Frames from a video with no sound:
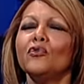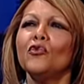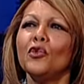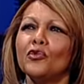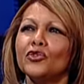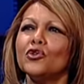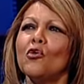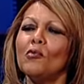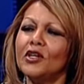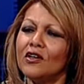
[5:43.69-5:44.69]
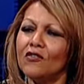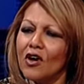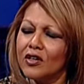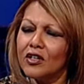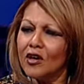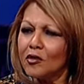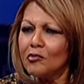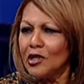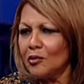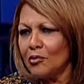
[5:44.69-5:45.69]
Amen. So many of our young
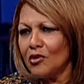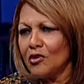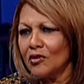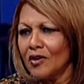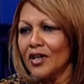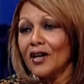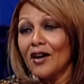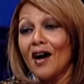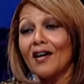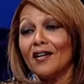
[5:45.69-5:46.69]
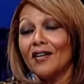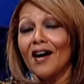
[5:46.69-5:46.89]
people, mm-hmm. and I, mm-hmm.